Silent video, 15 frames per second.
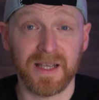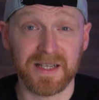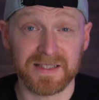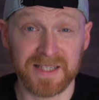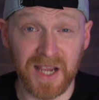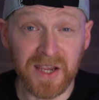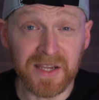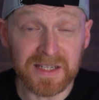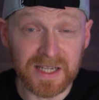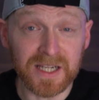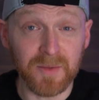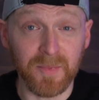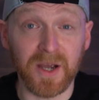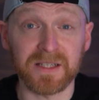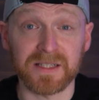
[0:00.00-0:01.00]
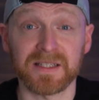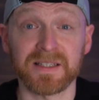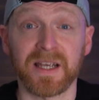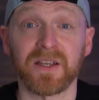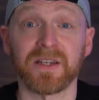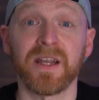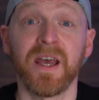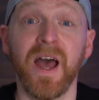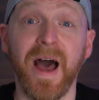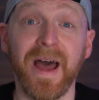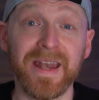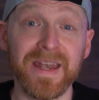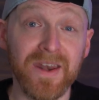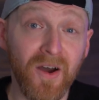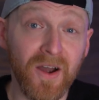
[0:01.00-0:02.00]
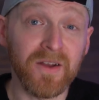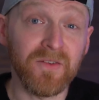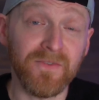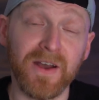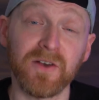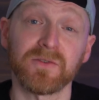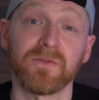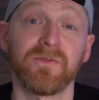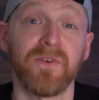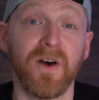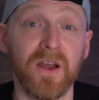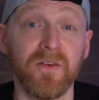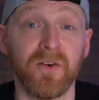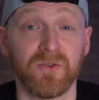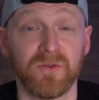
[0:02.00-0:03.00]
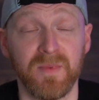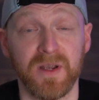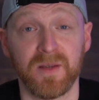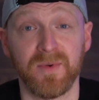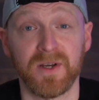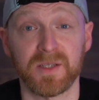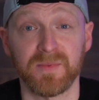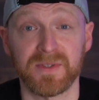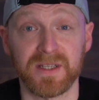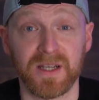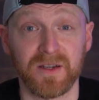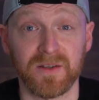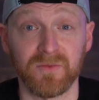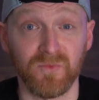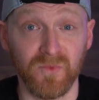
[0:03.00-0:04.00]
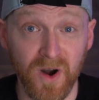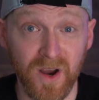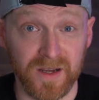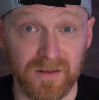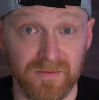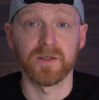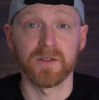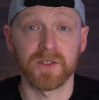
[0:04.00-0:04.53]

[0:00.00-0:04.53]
That's 10 gigabytes a second and 9,500 megabytes per second write.